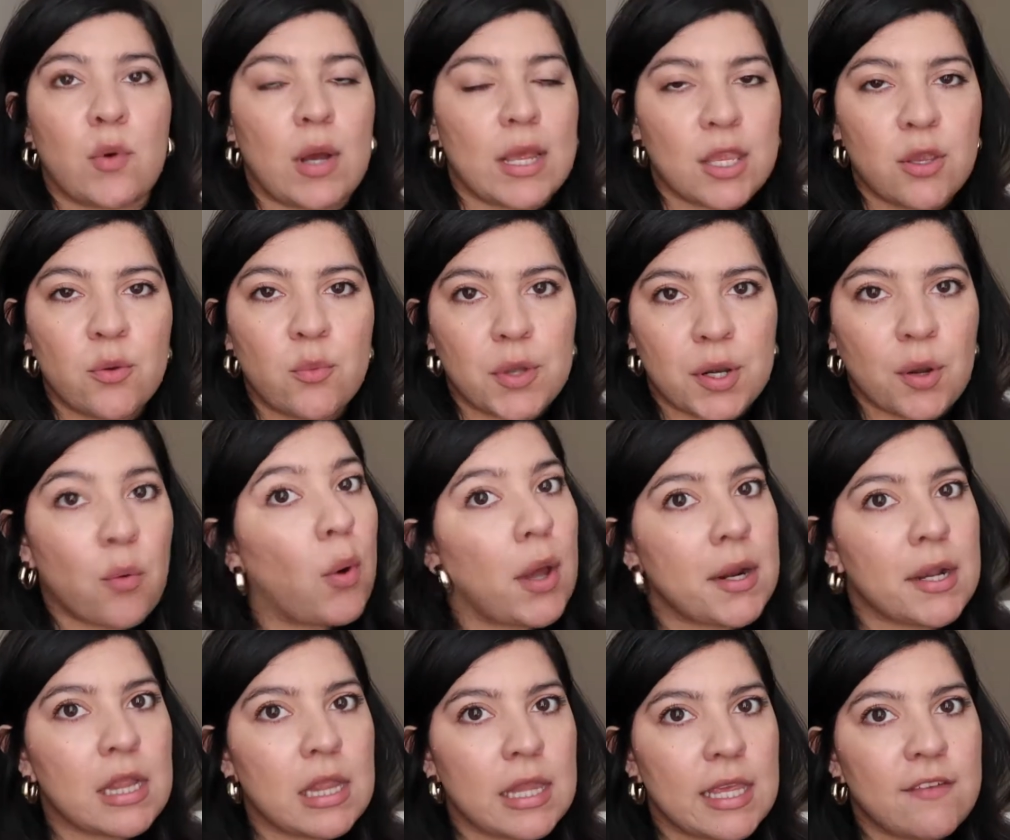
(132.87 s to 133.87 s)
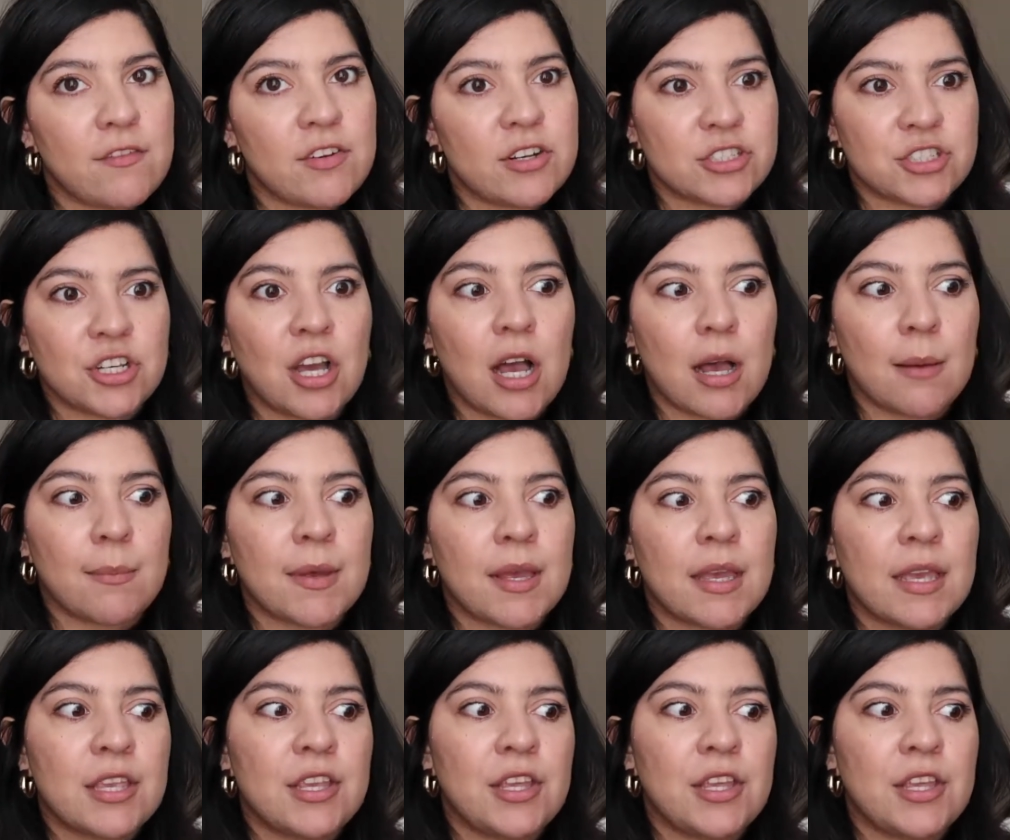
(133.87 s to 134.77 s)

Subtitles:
why you wouldn't want to leave your job,